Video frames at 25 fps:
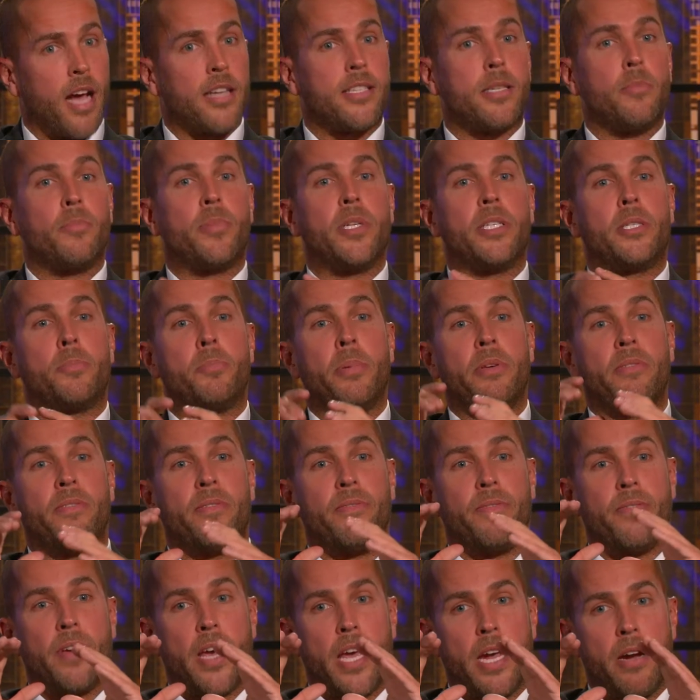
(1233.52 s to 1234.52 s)
I should be
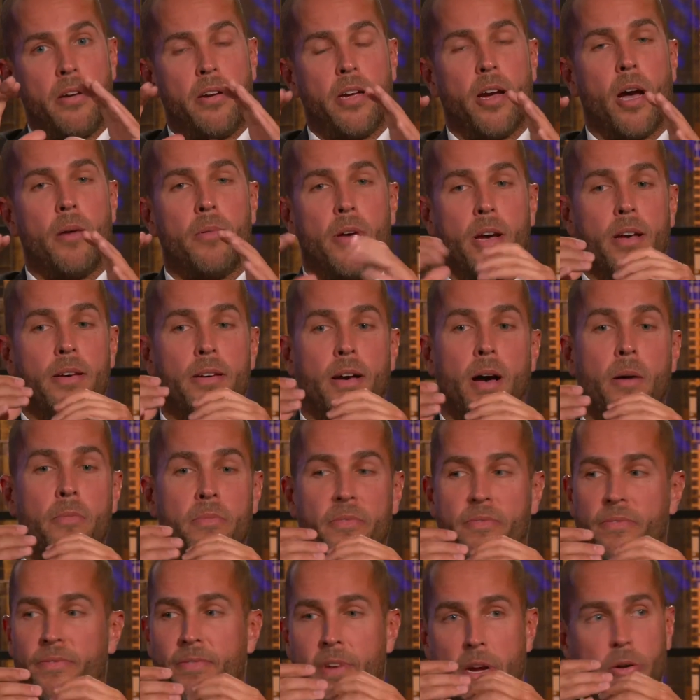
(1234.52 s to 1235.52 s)
very. I'm
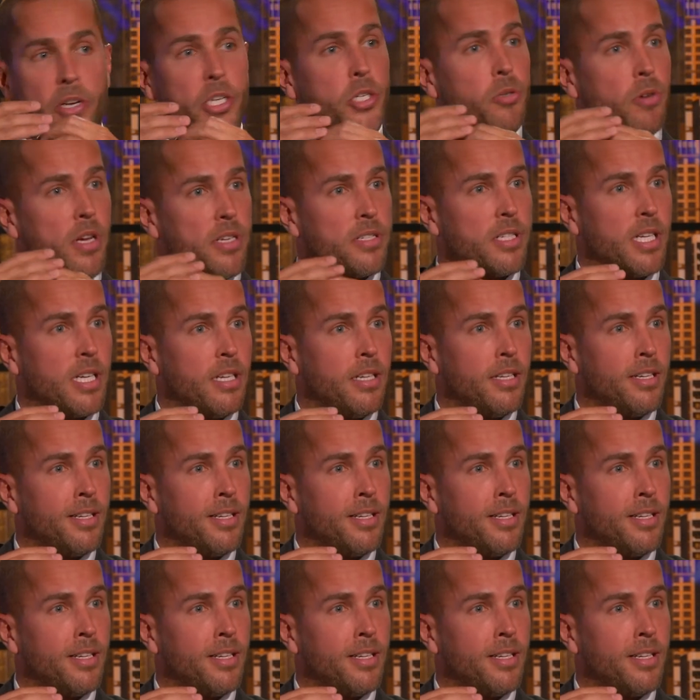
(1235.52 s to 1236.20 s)
very trusting